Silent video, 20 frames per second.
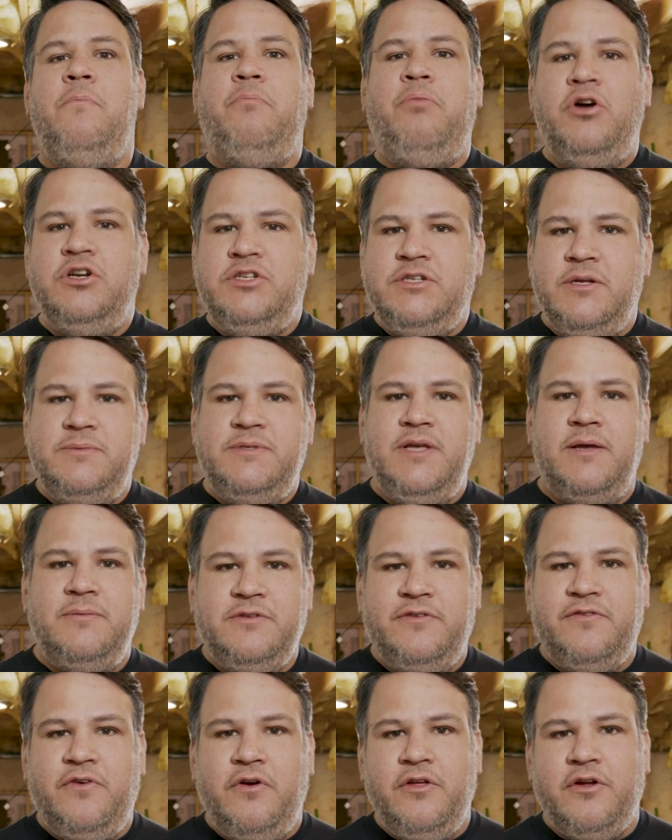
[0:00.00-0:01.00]
push
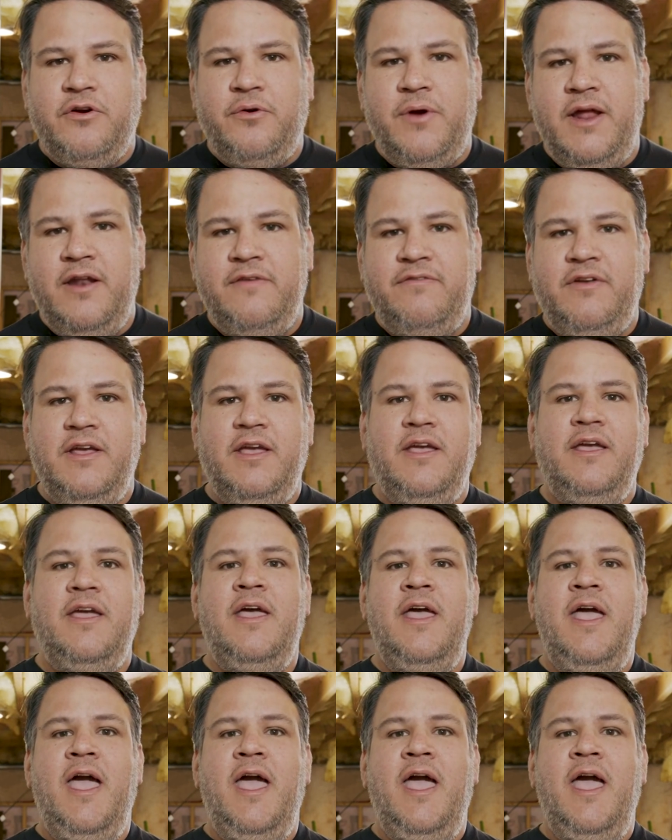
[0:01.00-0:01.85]
themselves further creatively,